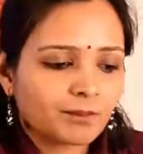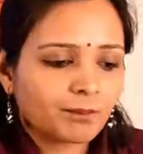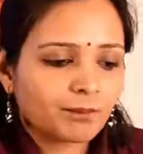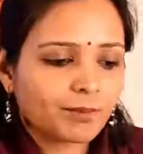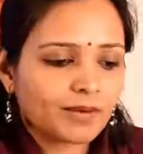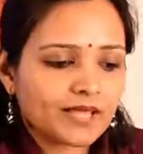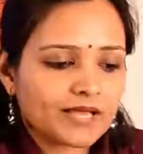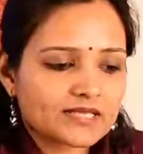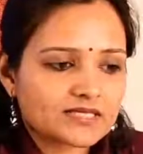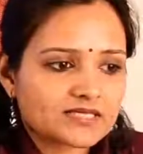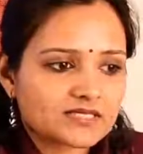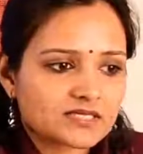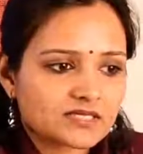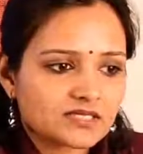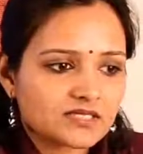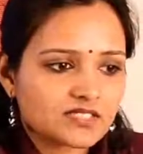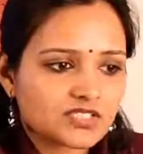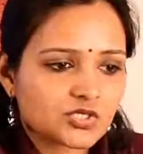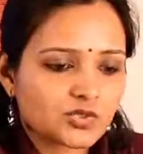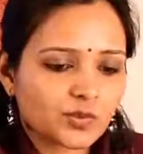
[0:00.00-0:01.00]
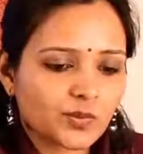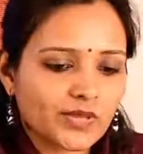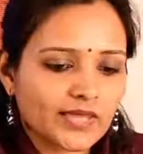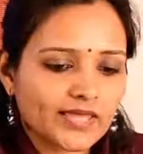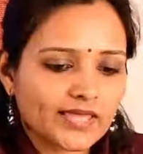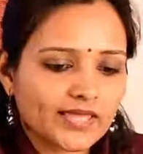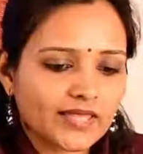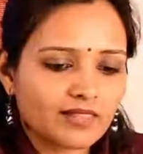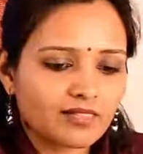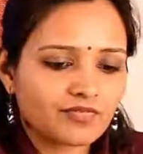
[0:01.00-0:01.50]
plus
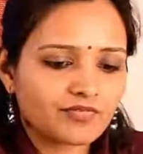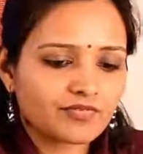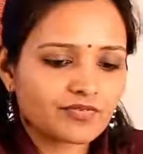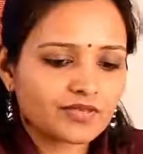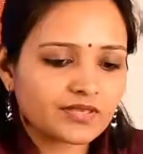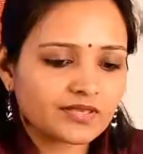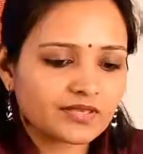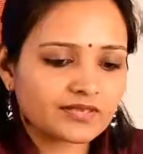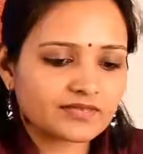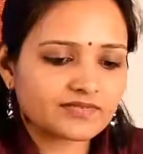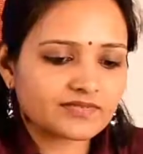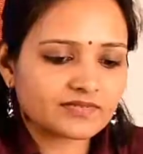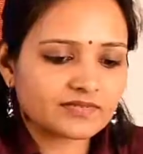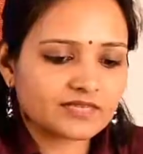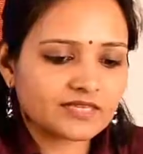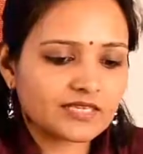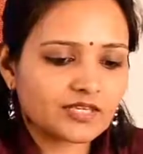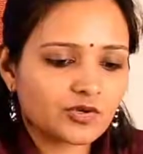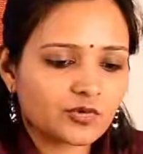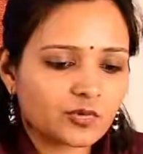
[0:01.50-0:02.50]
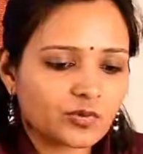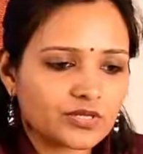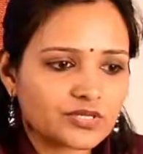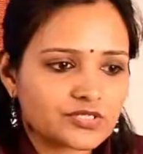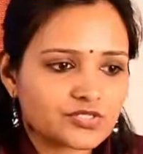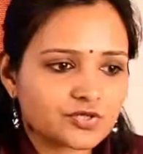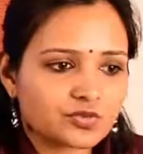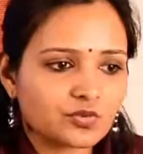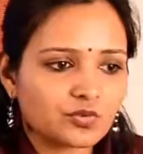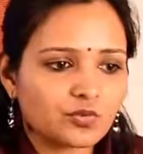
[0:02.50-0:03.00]
12 is equal
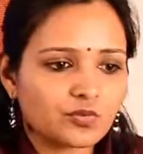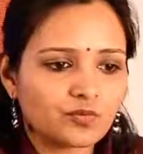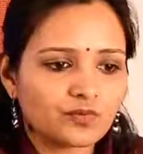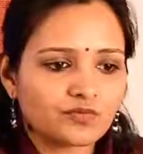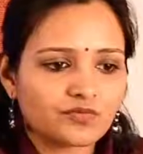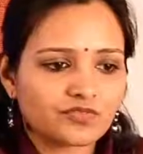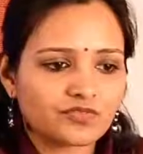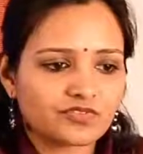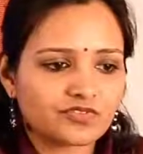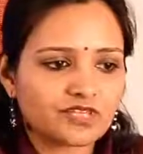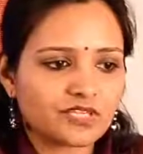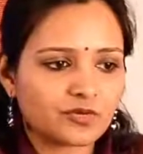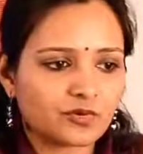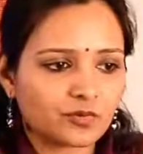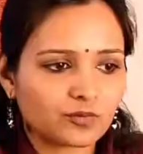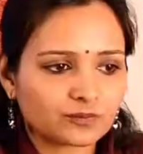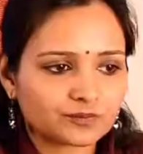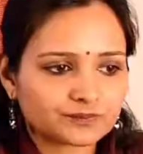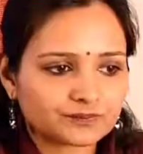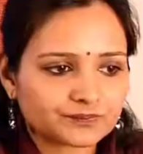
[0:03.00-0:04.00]
to 0.